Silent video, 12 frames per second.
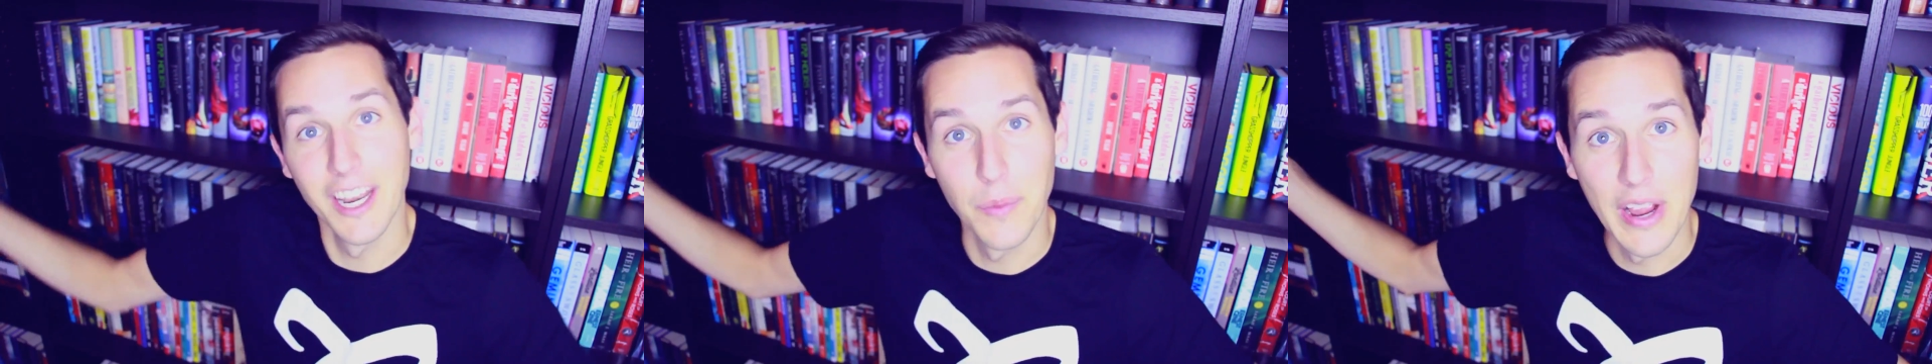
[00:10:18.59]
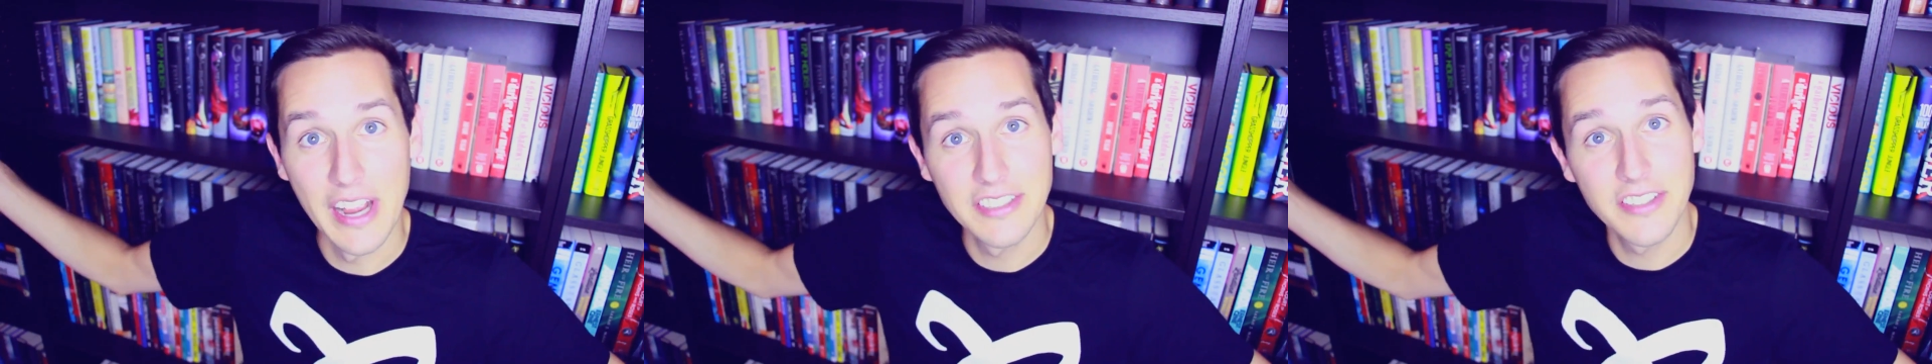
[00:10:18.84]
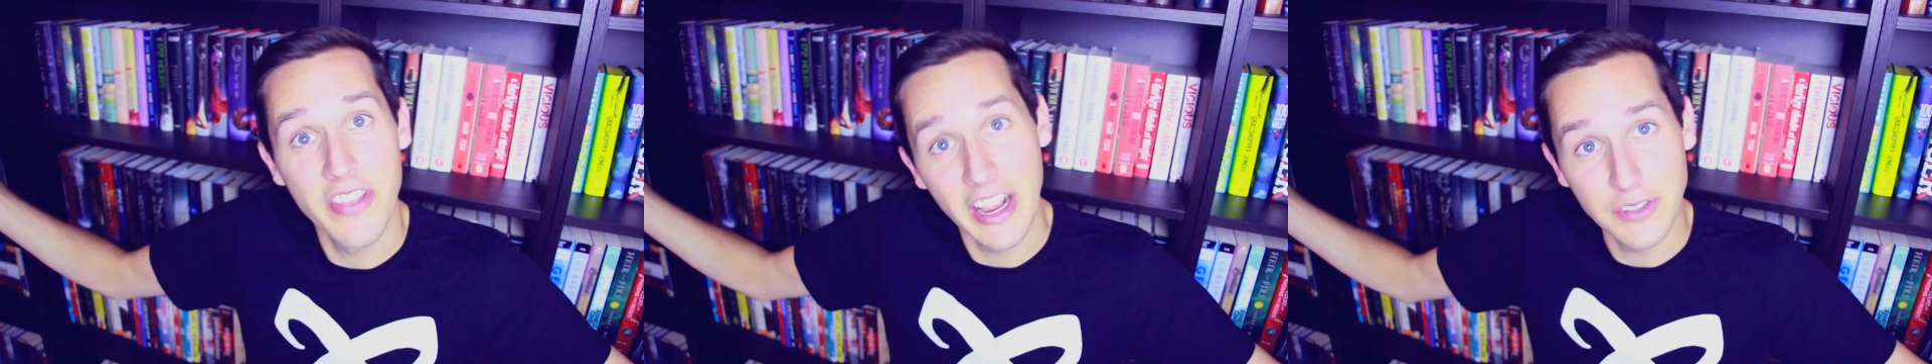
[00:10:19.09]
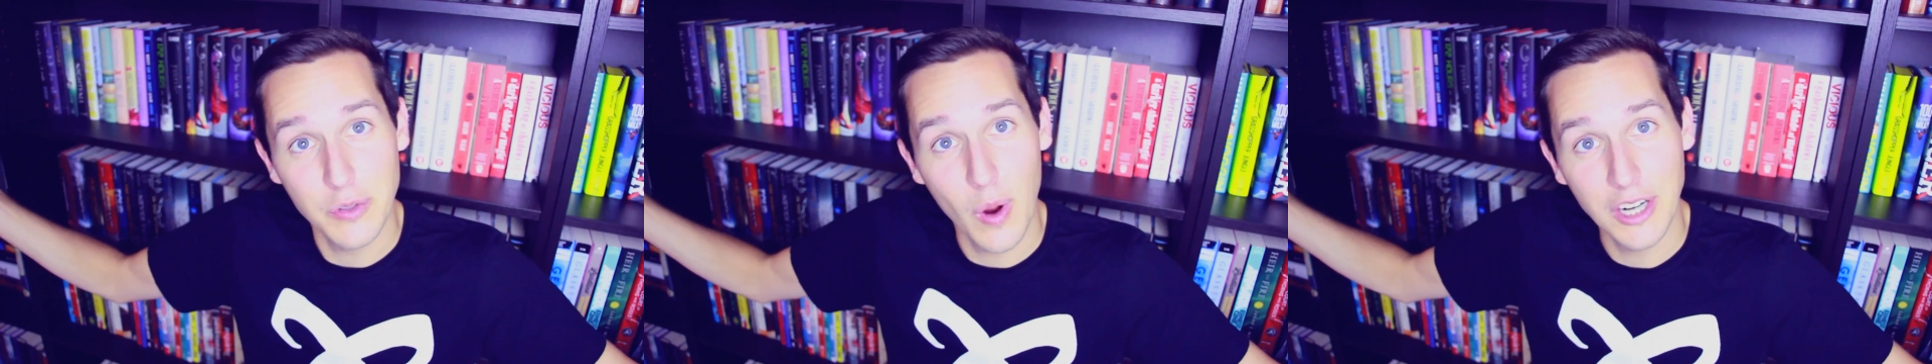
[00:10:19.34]
Anyways,
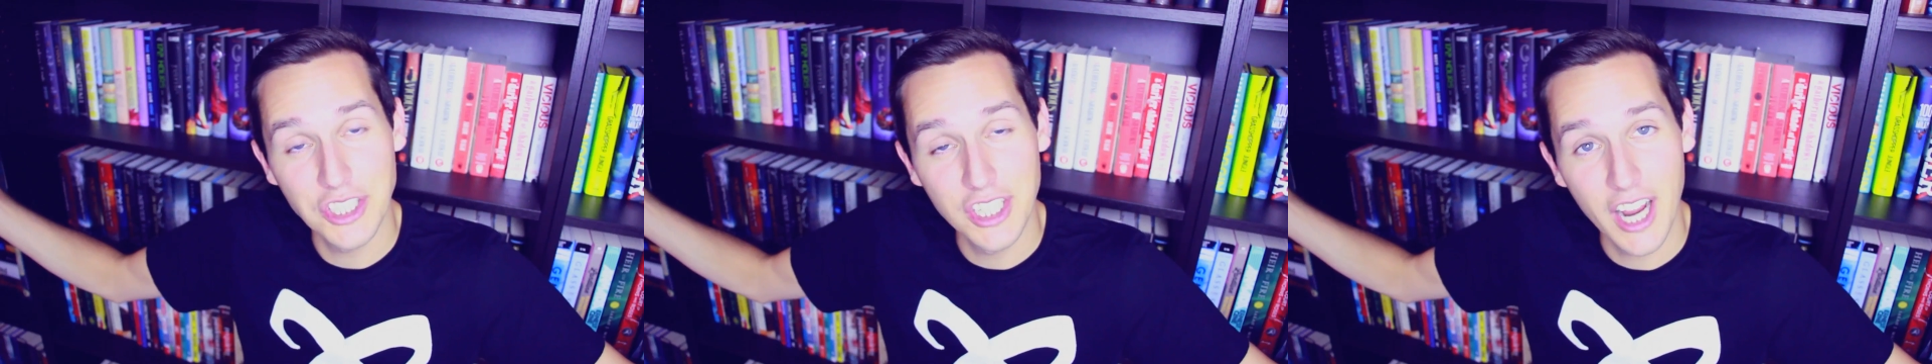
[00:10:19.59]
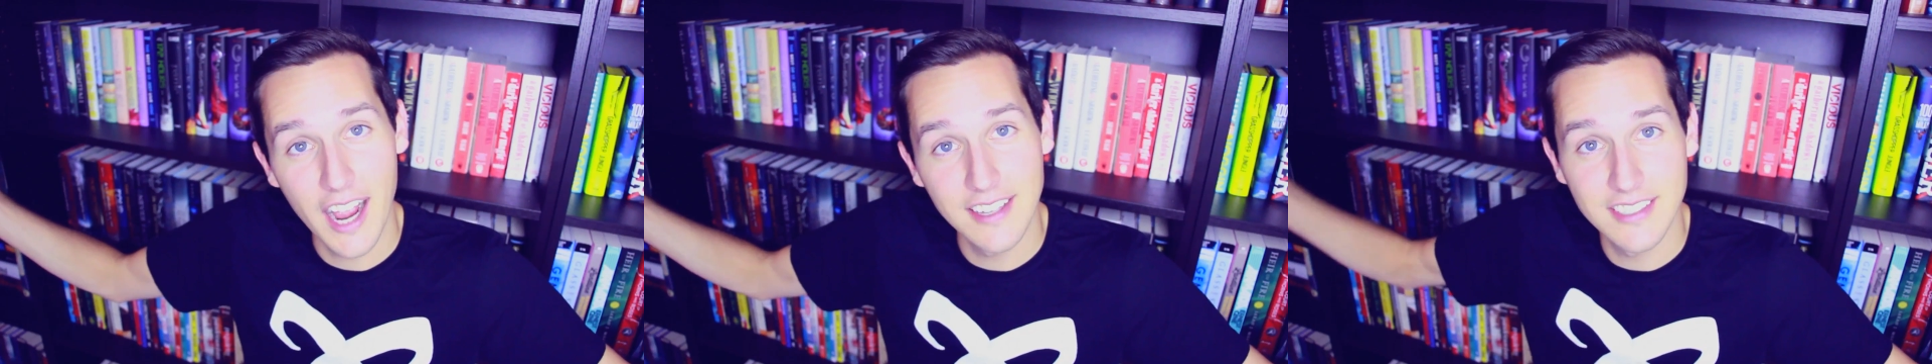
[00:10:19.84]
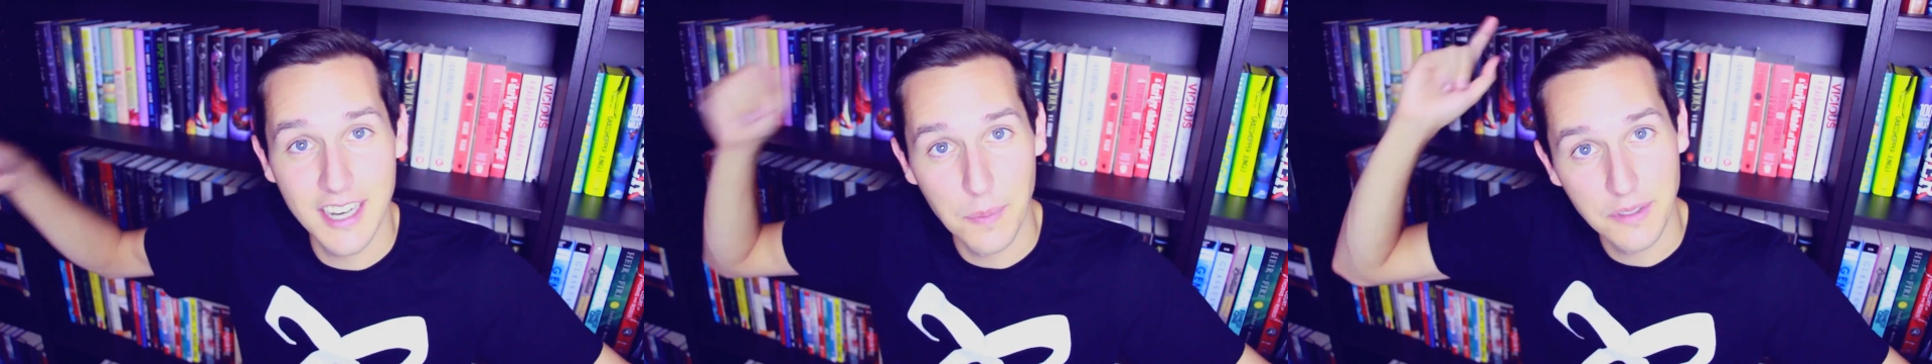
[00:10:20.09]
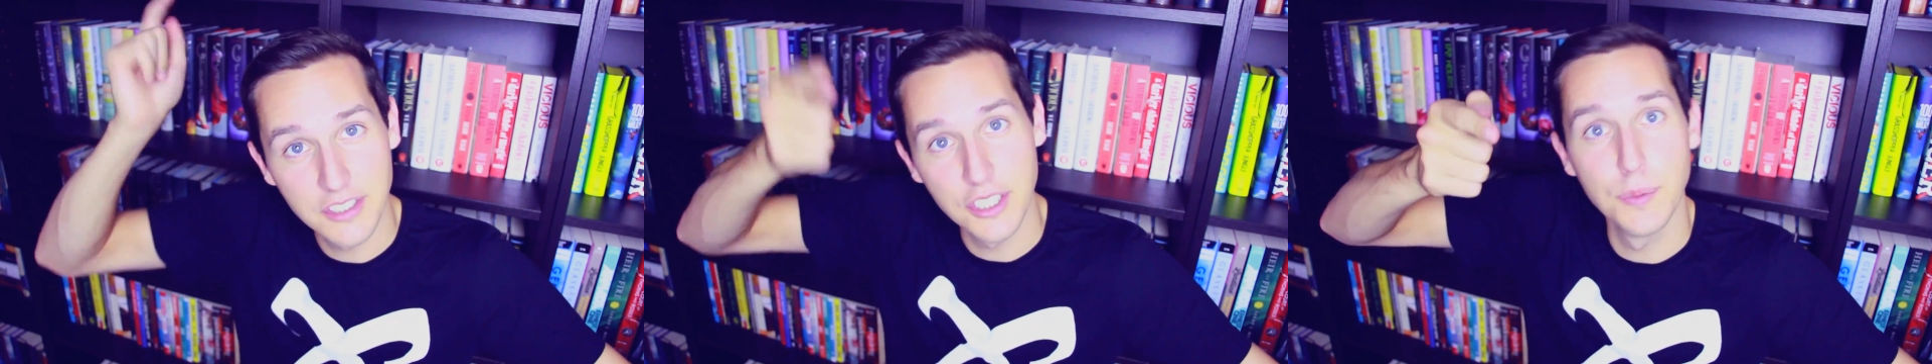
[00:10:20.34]
thanks for watching guys, and I
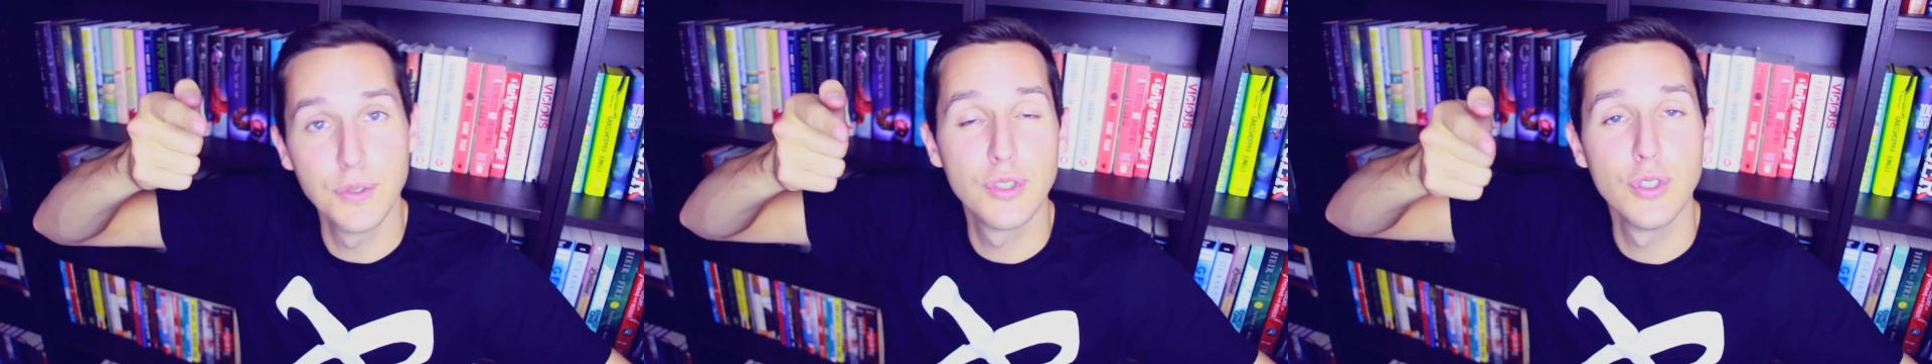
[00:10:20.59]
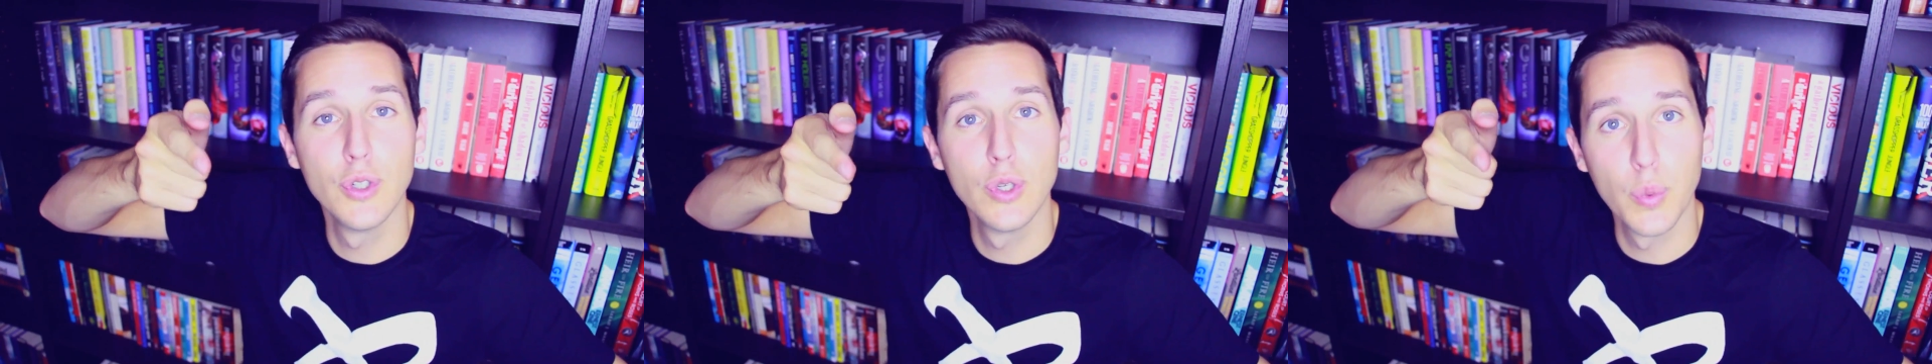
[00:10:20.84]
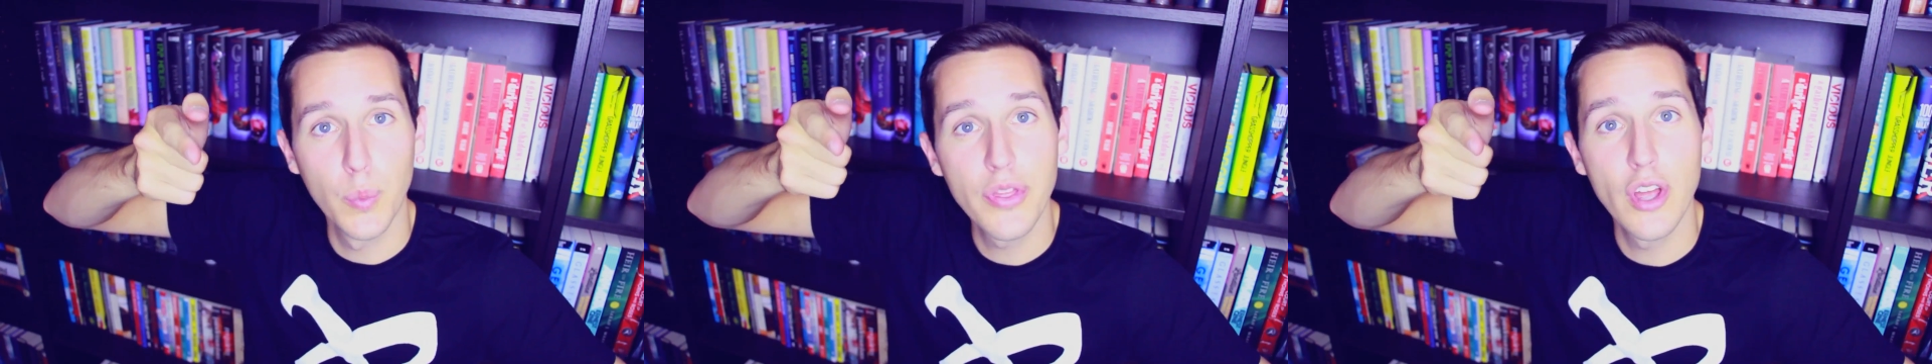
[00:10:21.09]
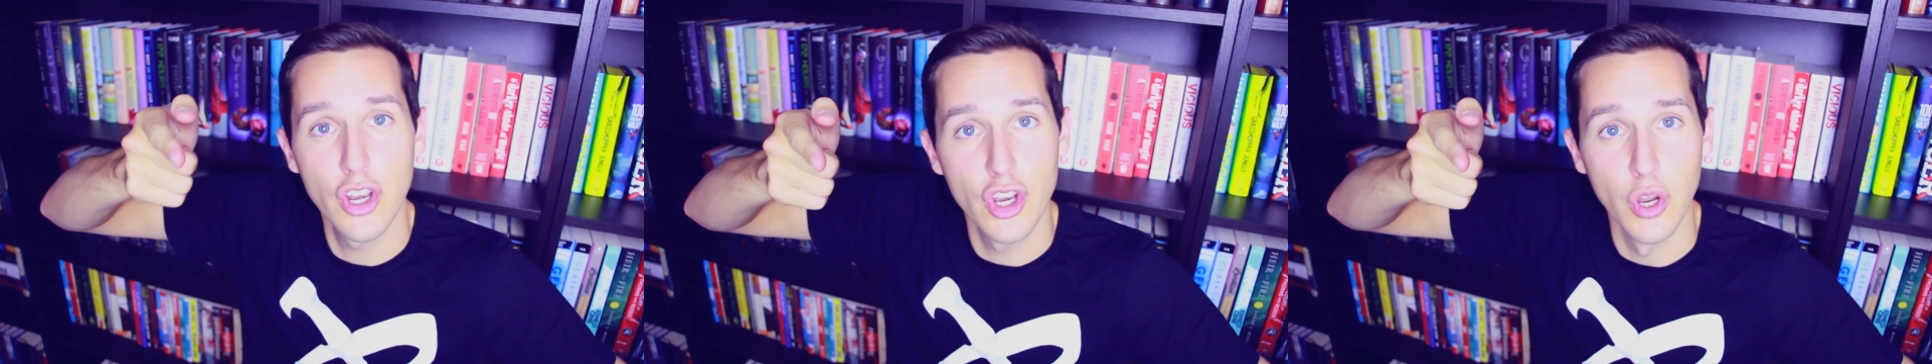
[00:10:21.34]
will see you soon
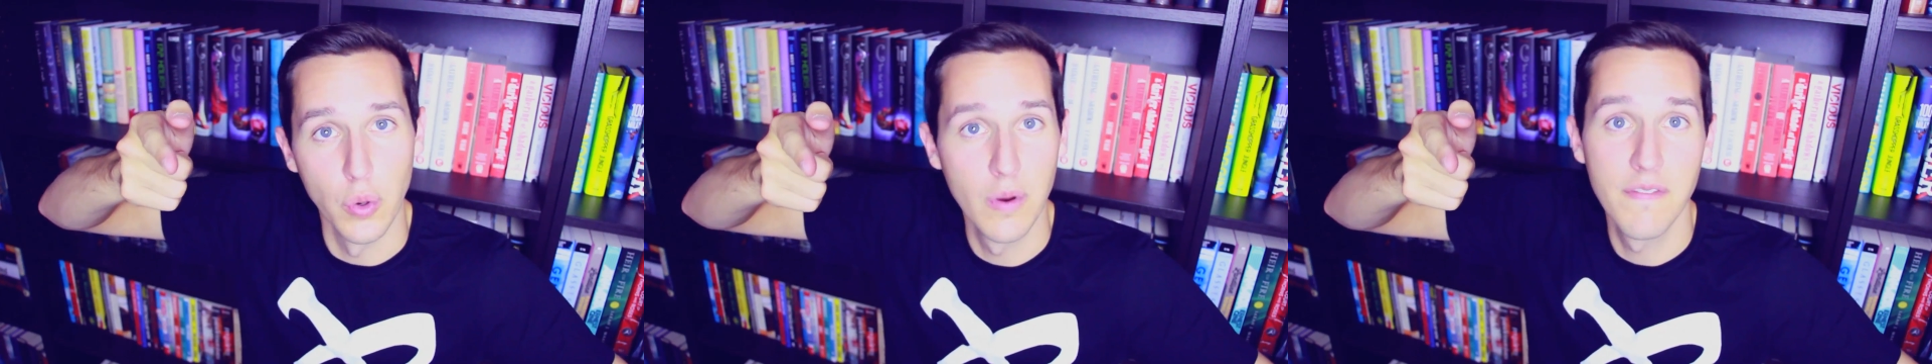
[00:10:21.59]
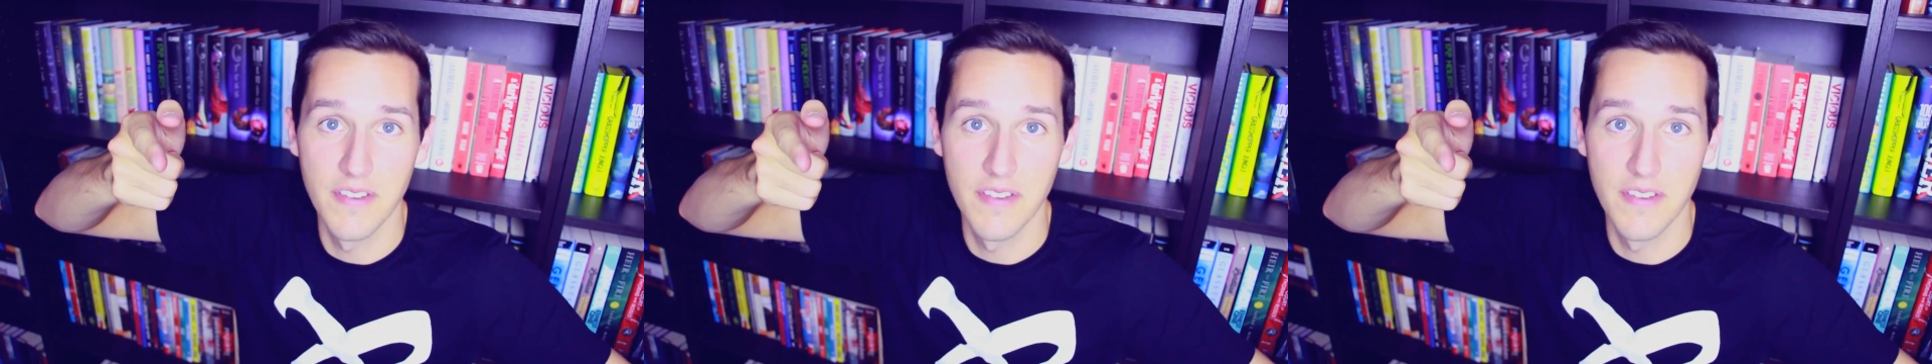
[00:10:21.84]
with a new